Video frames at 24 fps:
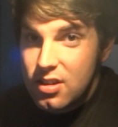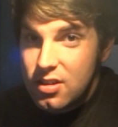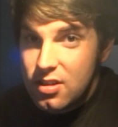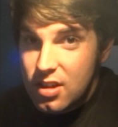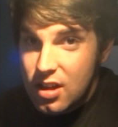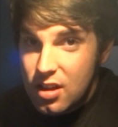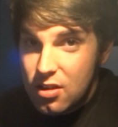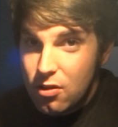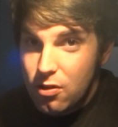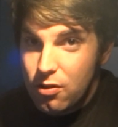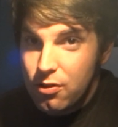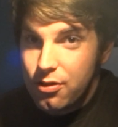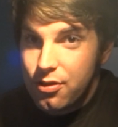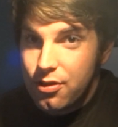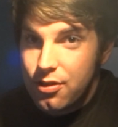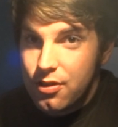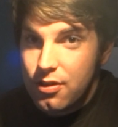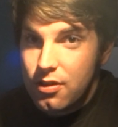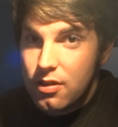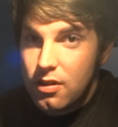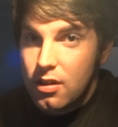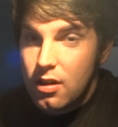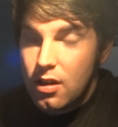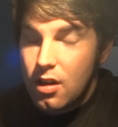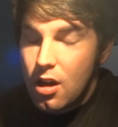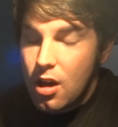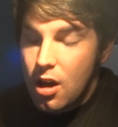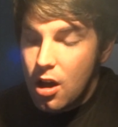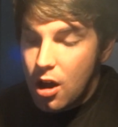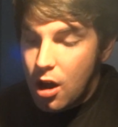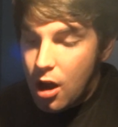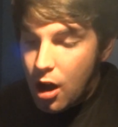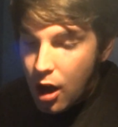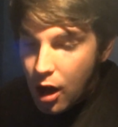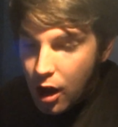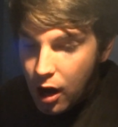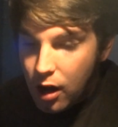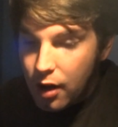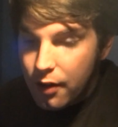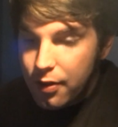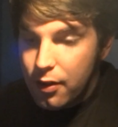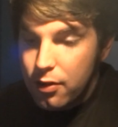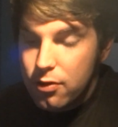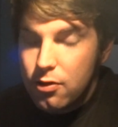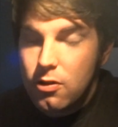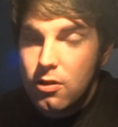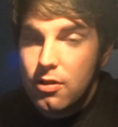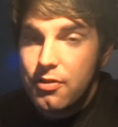signals on
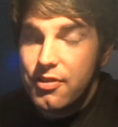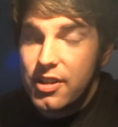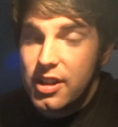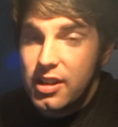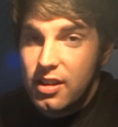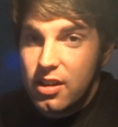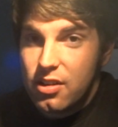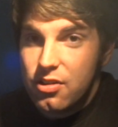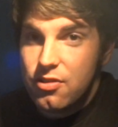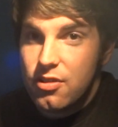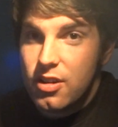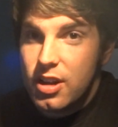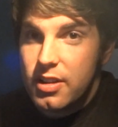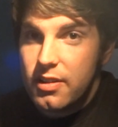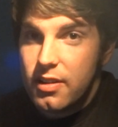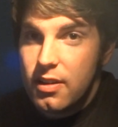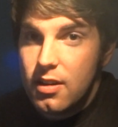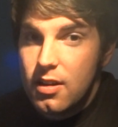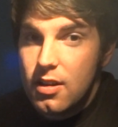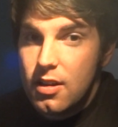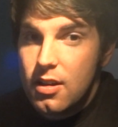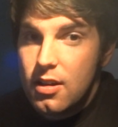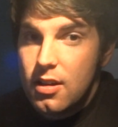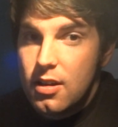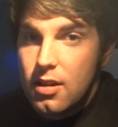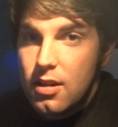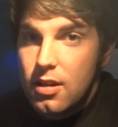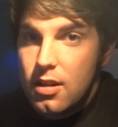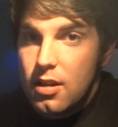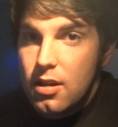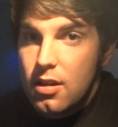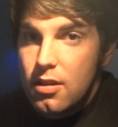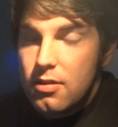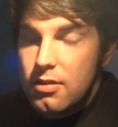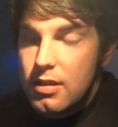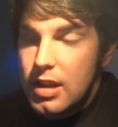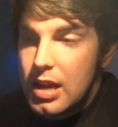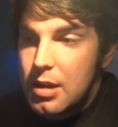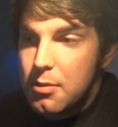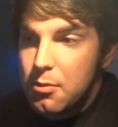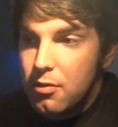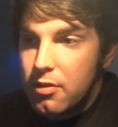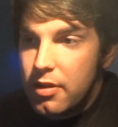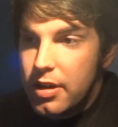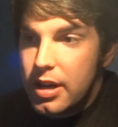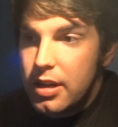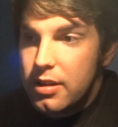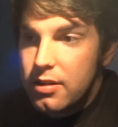the Norfolk district,
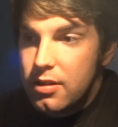namely